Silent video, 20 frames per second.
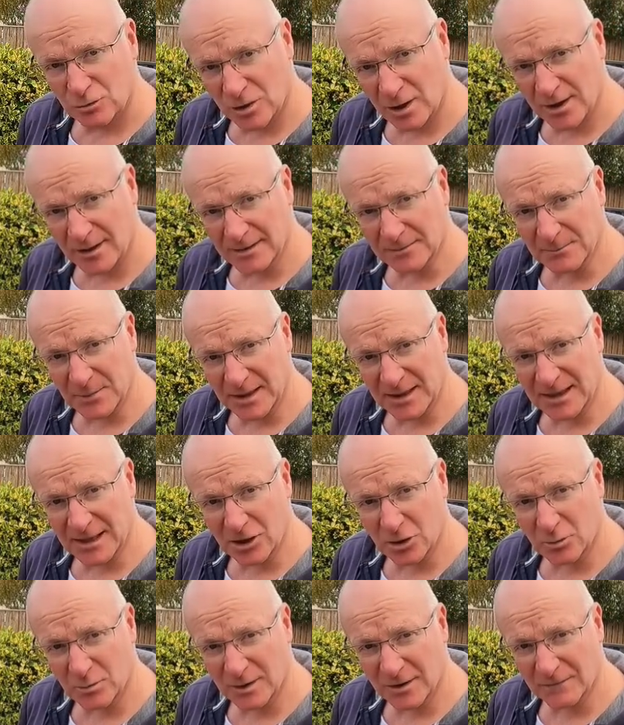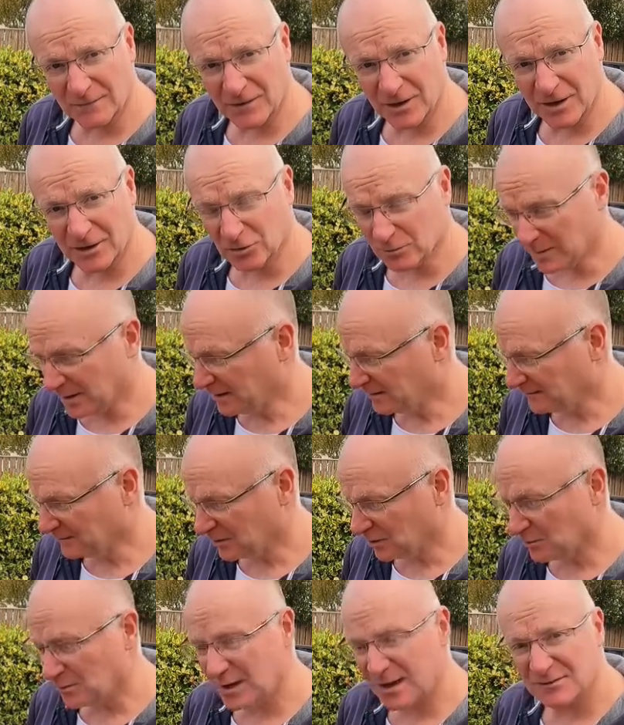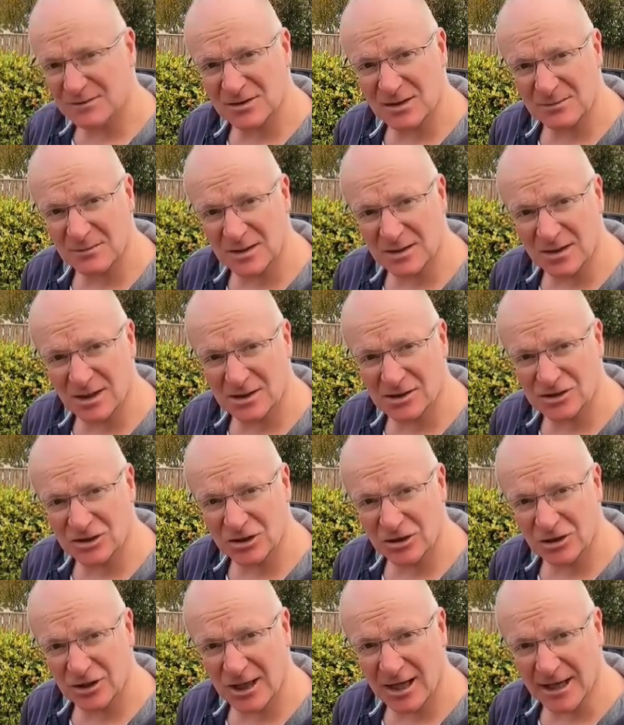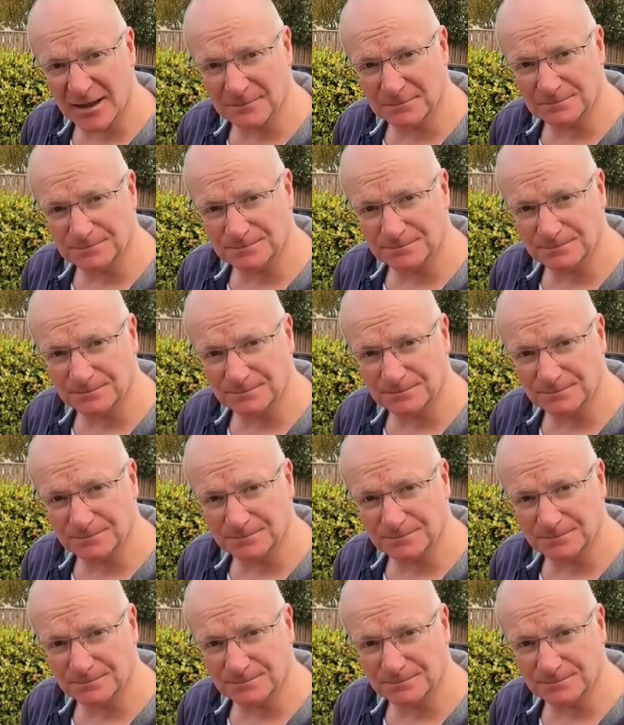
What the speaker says: Right, better get on with the final bit and we'll have something nice to look at.